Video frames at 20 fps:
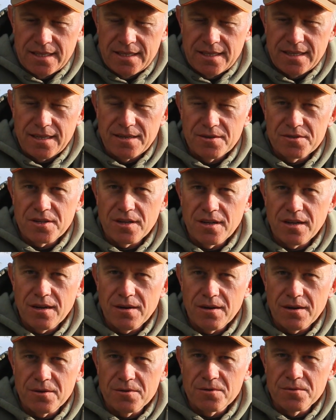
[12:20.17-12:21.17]
And I was like,
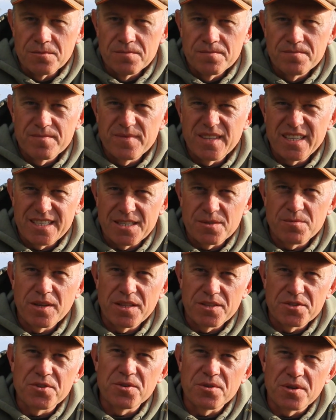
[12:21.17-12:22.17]
uh-oh, this is where
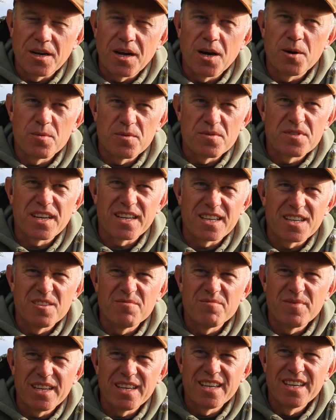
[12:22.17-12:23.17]
the 2 carp had
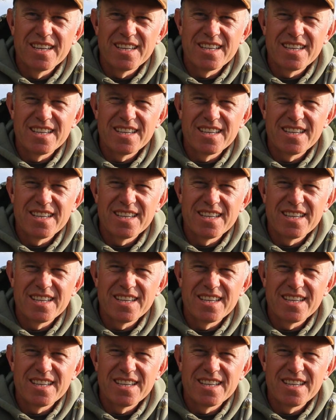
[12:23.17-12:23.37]
taken me.